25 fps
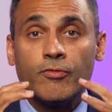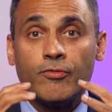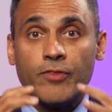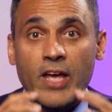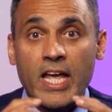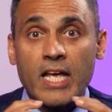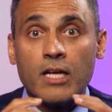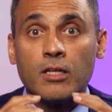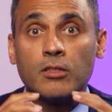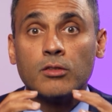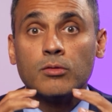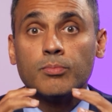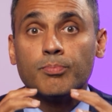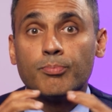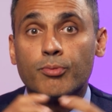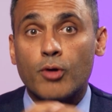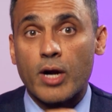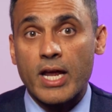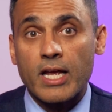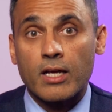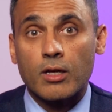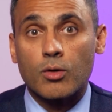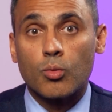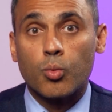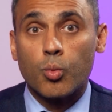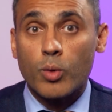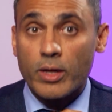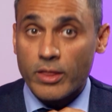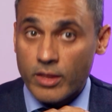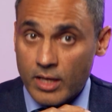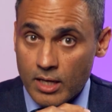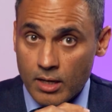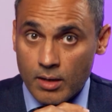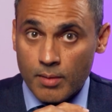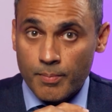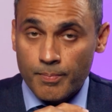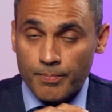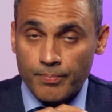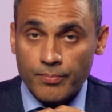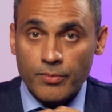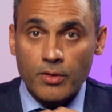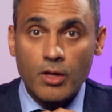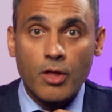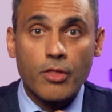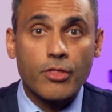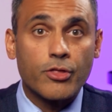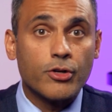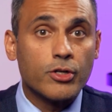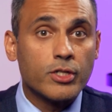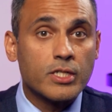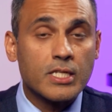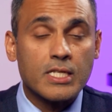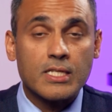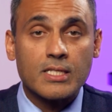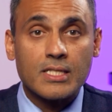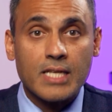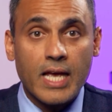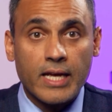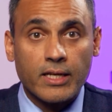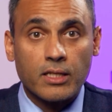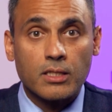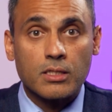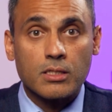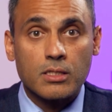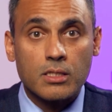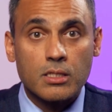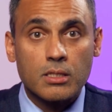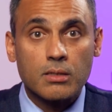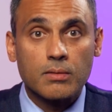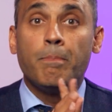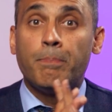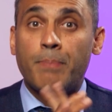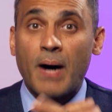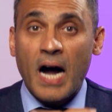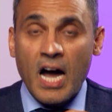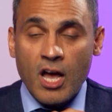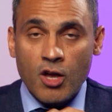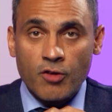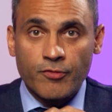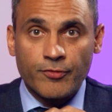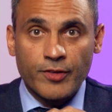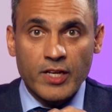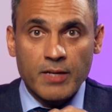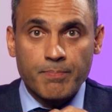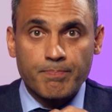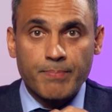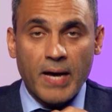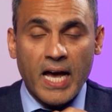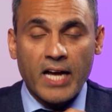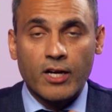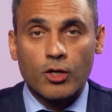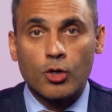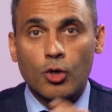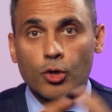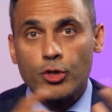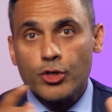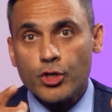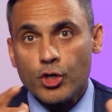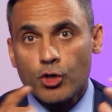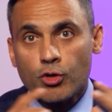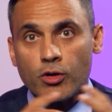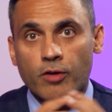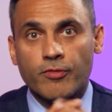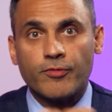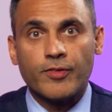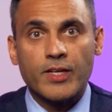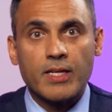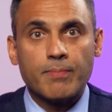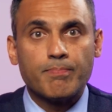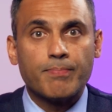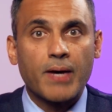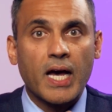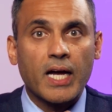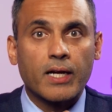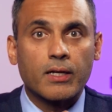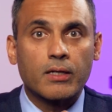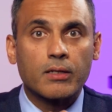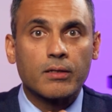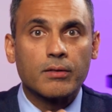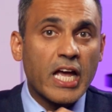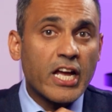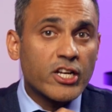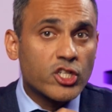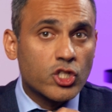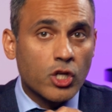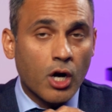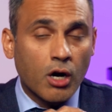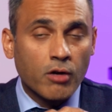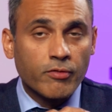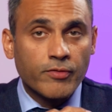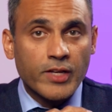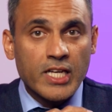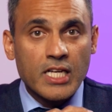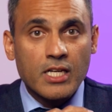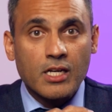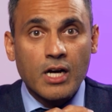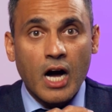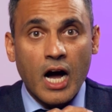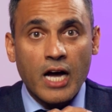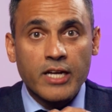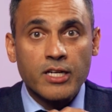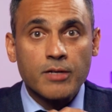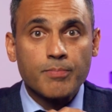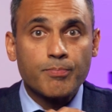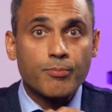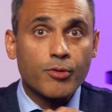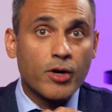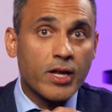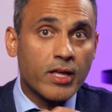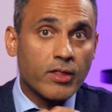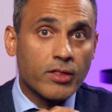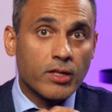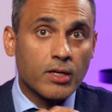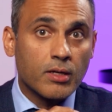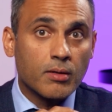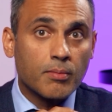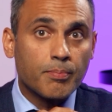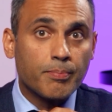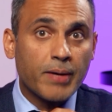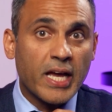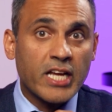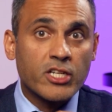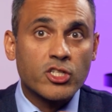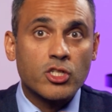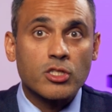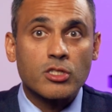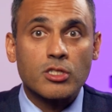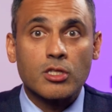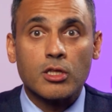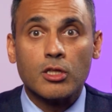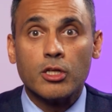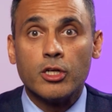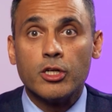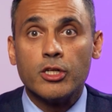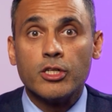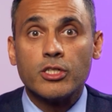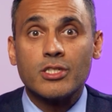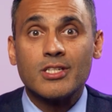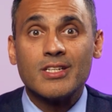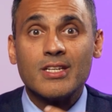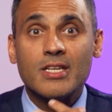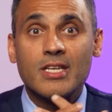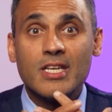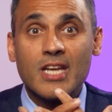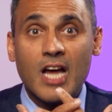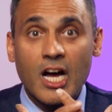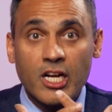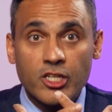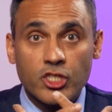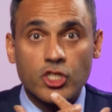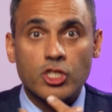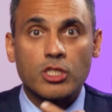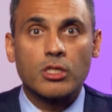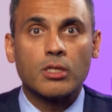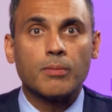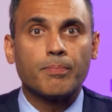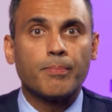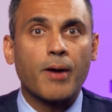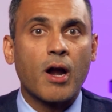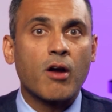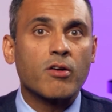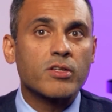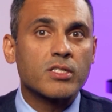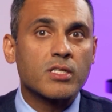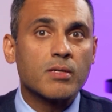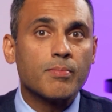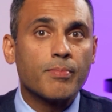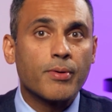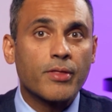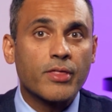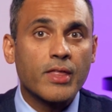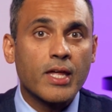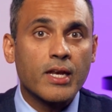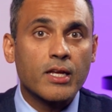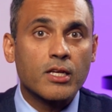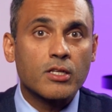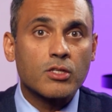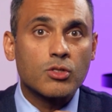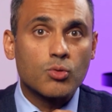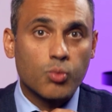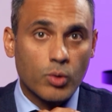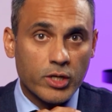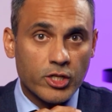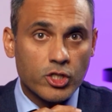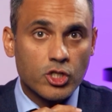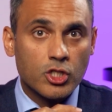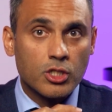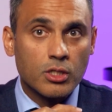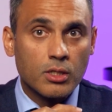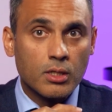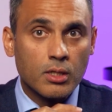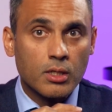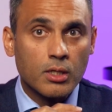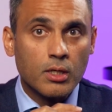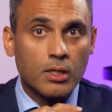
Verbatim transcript: vagal brake within 30 seconds. Biofeedback or neurofeedback, HRV guided breathing, patients learn to nudge the parasympathetic switch.